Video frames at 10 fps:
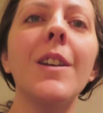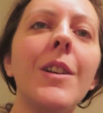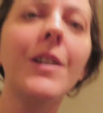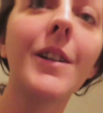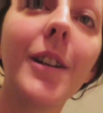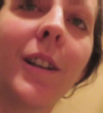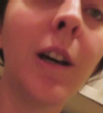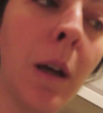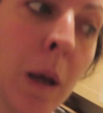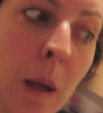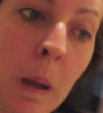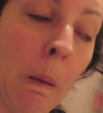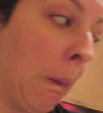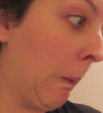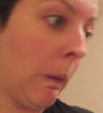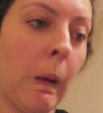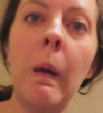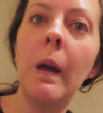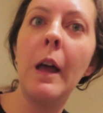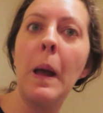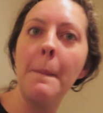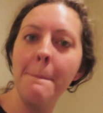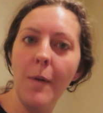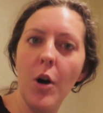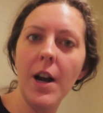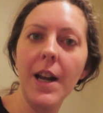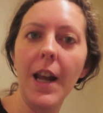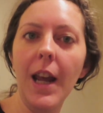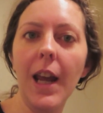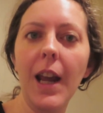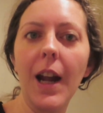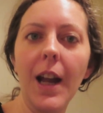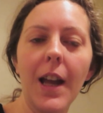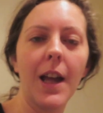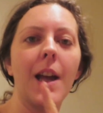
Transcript: Good morning.